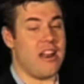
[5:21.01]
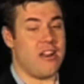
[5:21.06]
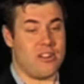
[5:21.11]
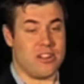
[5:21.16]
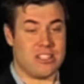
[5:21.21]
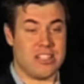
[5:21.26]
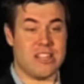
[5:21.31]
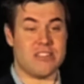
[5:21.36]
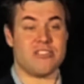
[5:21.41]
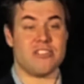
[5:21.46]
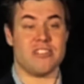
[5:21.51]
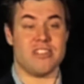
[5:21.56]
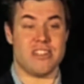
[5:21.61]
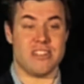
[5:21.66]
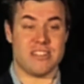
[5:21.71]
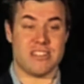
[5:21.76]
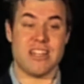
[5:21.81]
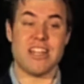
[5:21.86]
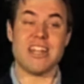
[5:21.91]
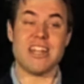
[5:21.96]
and are
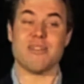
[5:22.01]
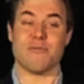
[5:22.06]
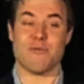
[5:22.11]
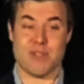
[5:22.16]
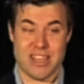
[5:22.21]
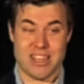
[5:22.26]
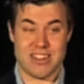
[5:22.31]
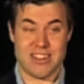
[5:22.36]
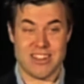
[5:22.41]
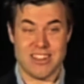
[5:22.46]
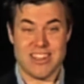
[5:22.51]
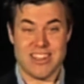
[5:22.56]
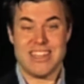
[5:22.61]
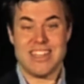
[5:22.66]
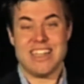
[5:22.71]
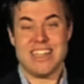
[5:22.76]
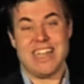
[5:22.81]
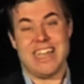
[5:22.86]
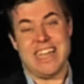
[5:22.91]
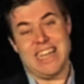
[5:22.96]
essentially sitting with it
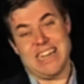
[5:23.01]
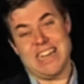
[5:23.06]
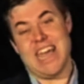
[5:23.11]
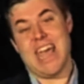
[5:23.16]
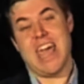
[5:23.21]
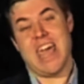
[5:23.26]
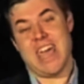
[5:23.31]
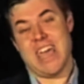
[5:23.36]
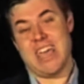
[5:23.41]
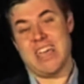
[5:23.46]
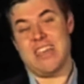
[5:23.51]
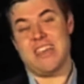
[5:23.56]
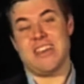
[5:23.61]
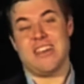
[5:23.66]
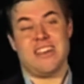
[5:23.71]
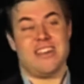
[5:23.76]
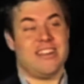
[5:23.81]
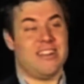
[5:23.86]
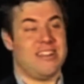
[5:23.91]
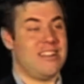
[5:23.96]
in
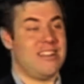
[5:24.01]
a